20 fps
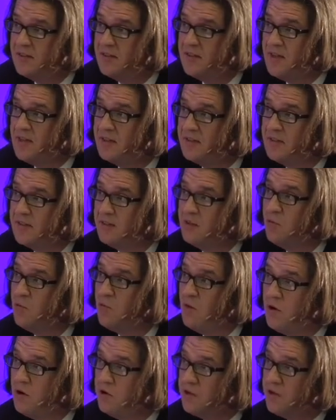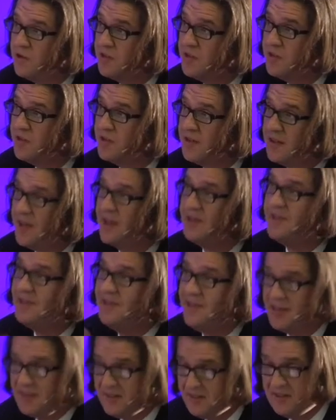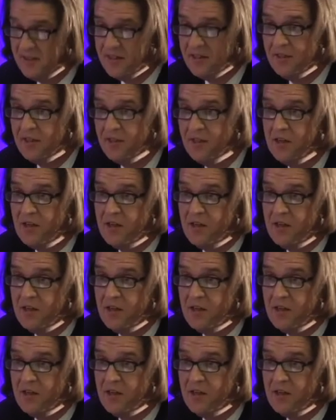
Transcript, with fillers: that wants, that had the idea